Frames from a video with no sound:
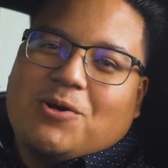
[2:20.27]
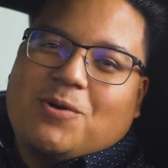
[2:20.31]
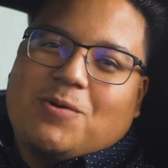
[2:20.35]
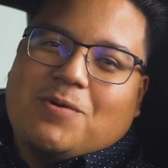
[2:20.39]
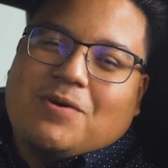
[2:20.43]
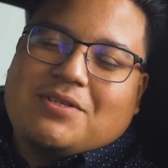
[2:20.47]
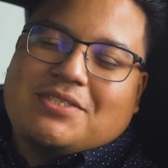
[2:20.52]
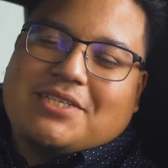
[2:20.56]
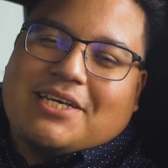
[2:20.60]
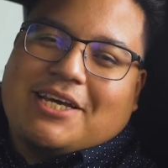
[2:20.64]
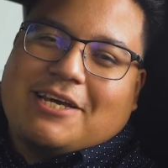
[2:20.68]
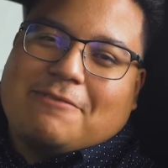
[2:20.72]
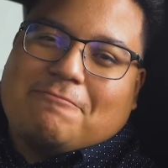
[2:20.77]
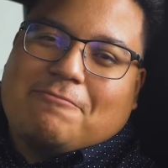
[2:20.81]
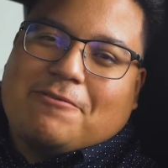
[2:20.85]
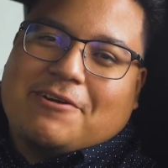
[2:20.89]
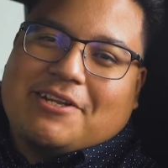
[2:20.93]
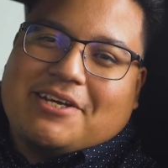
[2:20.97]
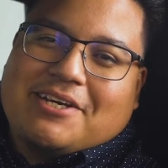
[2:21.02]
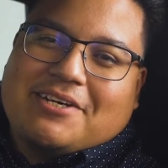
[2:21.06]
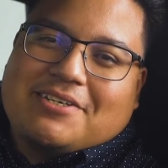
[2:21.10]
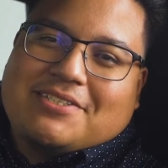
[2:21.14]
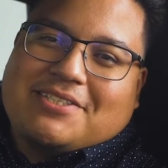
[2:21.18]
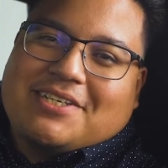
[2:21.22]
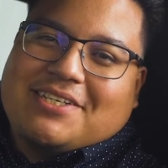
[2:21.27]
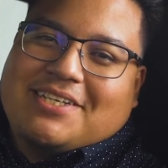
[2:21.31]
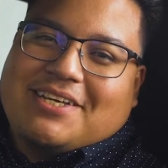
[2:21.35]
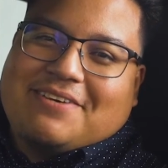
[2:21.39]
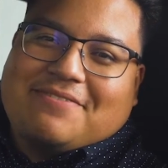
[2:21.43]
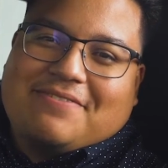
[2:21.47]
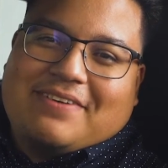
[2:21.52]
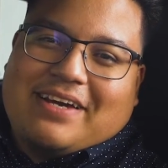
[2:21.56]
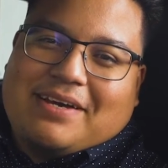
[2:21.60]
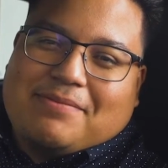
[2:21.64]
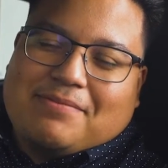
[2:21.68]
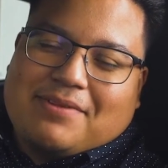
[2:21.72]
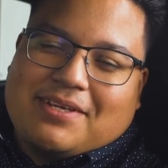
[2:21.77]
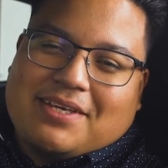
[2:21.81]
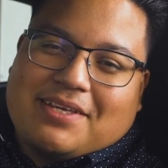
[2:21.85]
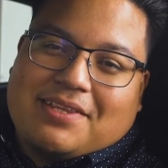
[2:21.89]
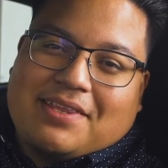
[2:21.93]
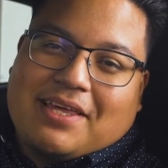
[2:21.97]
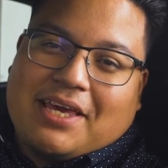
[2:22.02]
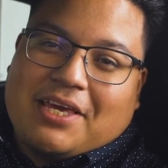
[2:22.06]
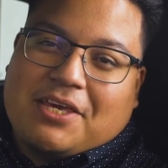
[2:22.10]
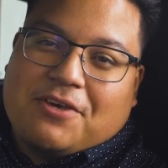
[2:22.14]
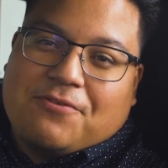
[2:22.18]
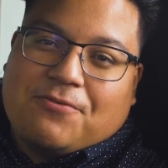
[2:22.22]
Once again, Puente Hills Hyundai family,
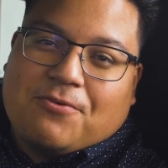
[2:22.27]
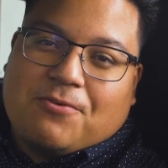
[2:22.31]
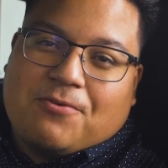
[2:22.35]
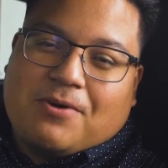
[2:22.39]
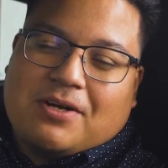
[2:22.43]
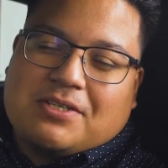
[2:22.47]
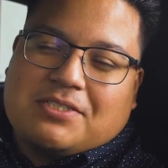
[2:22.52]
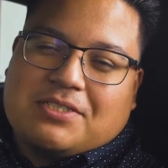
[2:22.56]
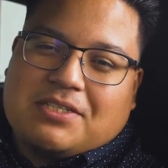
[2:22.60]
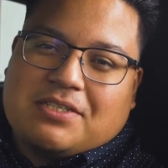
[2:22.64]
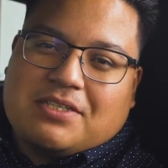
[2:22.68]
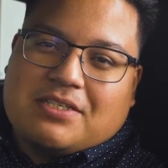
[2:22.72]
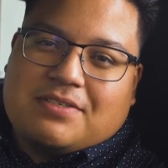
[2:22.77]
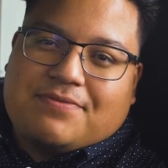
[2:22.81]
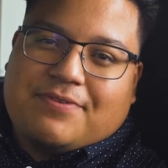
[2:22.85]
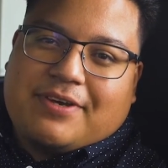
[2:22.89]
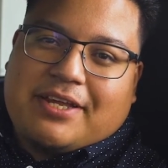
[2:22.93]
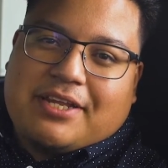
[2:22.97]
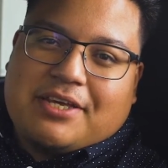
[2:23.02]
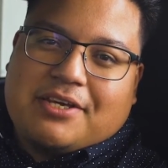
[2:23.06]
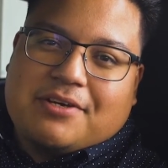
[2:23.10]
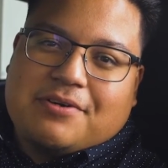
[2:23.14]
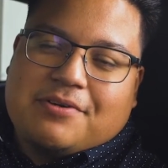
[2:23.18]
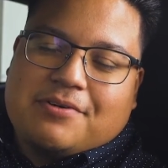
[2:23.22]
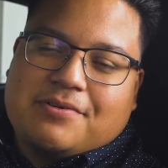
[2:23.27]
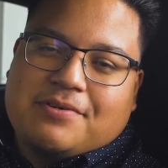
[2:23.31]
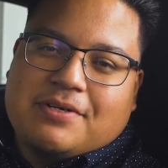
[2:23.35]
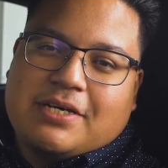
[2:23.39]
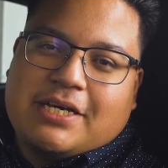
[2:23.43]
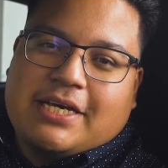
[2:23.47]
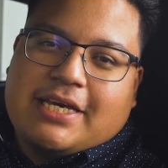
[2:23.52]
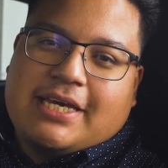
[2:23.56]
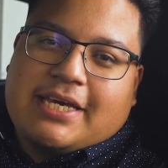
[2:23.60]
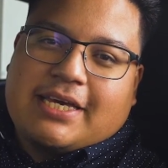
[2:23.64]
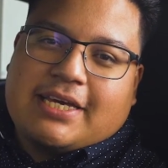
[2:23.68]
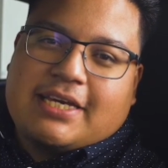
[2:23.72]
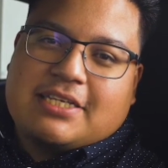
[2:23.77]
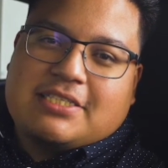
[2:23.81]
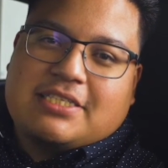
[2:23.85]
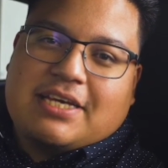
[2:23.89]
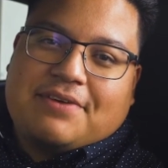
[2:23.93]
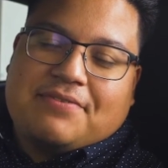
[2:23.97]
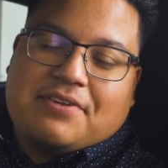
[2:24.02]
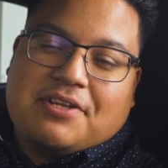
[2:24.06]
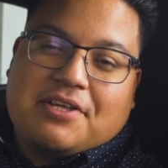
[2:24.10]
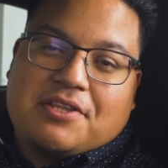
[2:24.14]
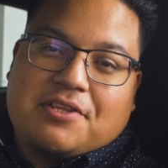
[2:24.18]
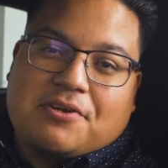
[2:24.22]
thank you for watching this video. In case
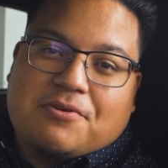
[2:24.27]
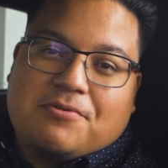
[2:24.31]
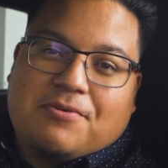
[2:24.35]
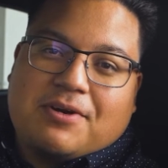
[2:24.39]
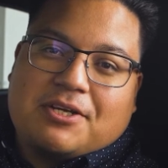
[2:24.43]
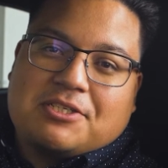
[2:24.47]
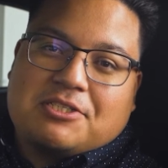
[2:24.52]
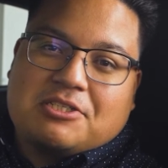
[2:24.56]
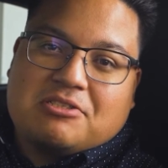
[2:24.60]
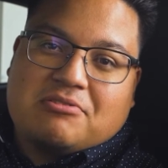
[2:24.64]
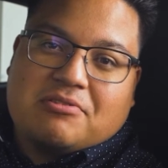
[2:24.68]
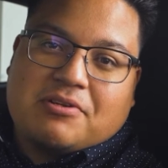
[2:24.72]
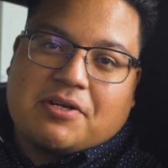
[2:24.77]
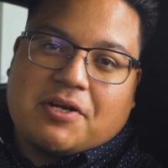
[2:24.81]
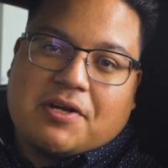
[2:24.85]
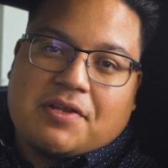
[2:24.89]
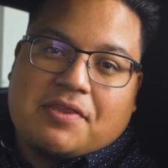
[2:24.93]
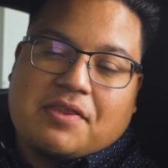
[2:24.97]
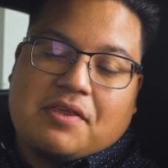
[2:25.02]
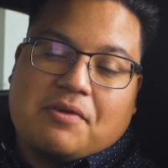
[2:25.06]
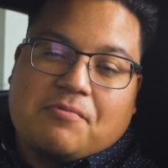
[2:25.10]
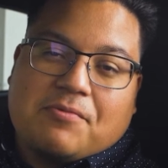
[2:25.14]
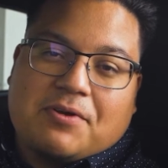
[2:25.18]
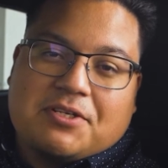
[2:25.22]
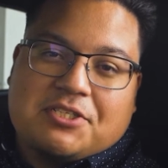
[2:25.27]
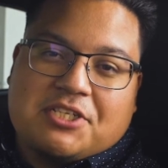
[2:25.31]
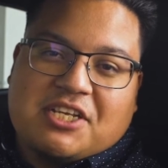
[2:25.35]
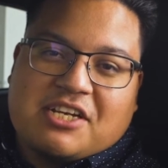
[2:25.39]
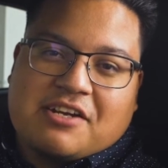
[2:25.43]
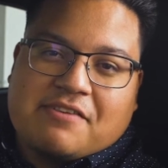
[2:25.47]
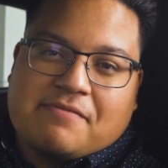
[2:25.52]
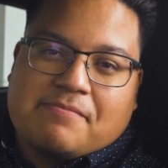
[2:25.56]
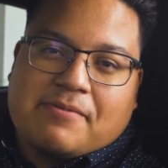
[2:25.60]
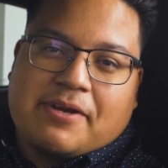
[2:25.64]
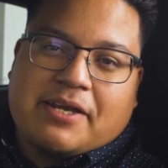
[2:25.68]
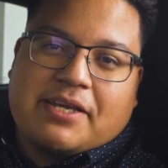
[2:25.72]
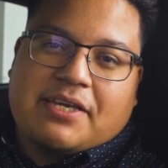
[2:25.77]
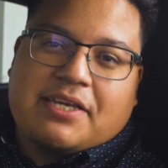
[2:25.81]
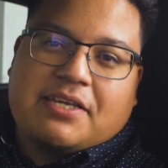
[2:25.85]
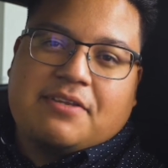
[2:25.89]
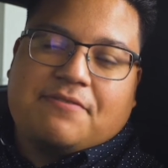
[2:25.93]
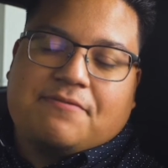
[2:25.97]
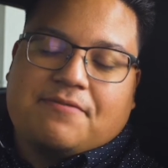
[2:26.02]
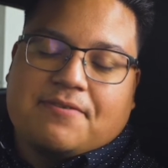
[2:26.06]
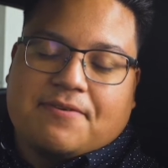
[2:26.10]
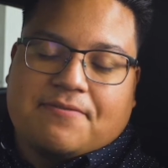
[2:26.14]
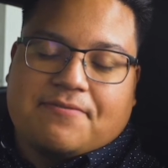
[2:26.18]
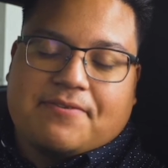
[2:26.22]
you have any other questions regarding the regenerative
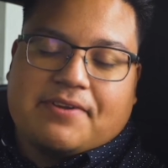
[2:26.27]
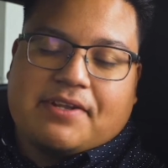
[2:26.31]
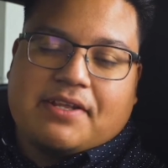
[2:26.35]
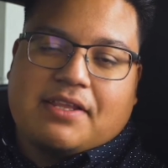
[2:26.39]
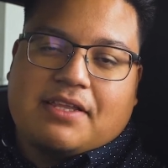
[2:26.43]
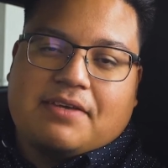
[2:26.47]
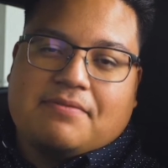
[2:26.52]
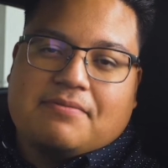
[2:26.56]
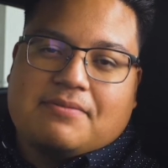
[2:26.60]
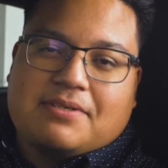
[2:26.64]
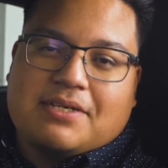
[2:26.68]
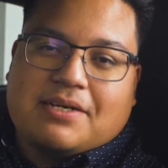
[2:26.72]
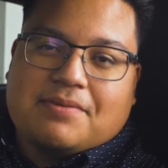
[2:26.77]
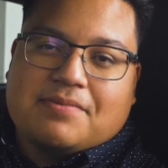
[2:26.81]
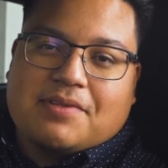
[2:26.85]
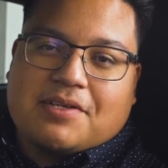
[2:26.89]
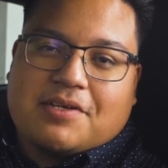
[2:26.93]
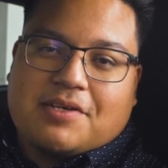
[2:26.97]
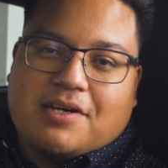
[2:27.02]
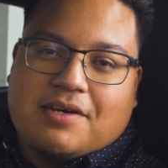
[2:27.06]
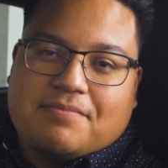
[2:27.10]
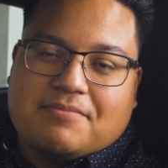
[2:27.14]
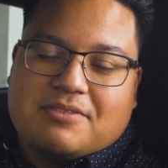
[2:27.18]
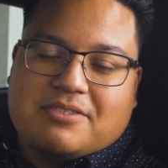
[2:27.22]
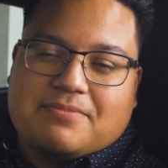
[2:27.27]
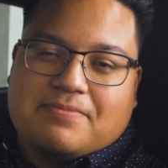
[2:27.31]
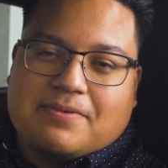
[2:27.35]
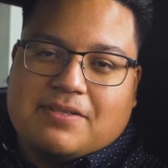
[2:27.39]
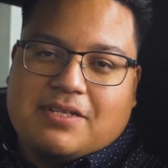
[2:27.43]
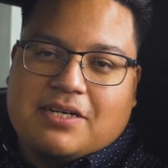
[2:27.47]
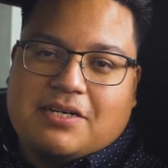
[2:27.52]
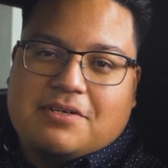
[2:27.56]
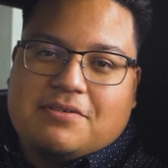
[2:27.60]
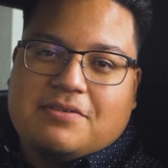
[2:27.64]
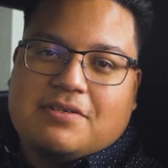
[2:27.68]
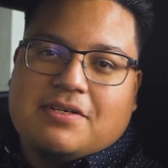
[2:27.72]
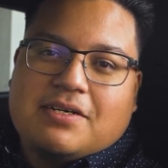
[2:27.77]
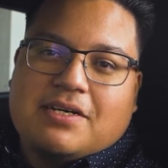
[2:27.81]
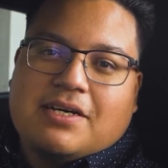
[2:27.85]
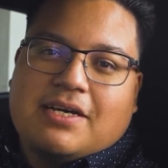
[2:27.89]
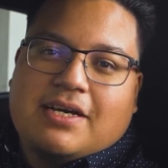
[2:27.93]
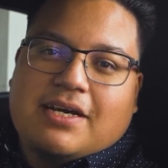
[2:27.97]
braking, feel free to leave them down in the comments below.